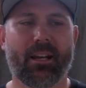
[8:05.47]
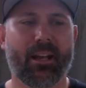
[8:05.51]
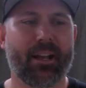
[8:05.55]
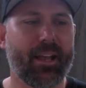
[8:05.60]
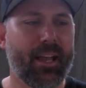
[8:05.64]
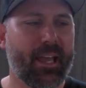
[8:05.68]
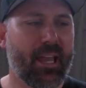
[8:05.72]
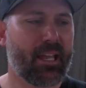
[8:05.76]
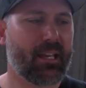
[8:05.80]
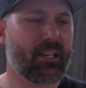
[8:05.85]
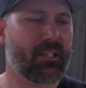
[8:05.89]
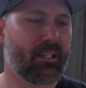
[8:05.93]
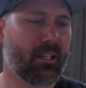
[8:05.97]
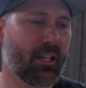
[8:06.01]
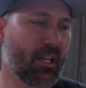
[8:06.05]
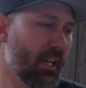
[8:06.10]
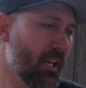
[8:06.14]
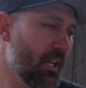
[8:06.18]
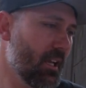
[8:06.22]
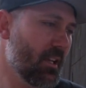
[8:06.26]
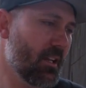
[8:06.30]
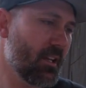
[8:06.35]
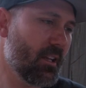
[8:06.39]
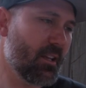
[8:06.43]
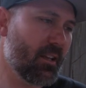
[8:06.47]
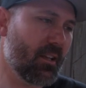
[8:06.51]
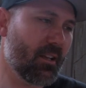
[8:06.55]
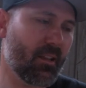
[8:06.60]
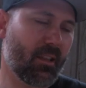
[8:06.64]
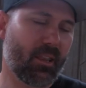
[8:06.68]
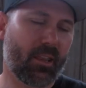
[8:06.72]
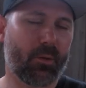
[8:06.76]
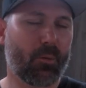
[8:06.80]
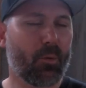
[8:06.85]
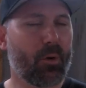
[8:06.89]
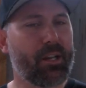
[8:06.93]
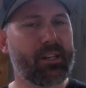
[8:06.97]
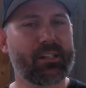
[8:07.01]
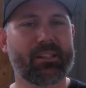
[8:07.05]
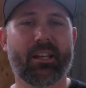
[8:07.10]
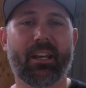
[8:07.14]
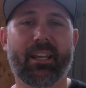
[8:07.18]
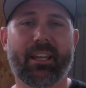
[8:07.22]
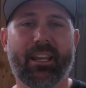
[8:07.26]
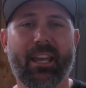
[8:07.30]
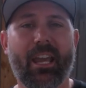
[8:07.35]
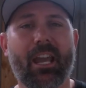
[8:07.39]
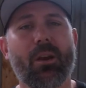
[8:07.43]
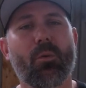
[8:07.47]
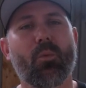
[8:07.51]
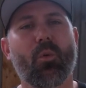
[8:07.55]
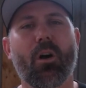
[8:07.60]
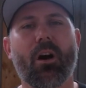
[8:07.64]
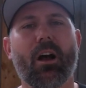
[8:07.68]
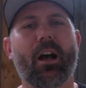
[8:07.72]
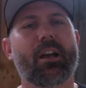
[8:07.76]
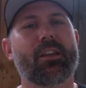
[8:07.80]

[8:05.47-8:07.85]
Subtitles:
And the reason again why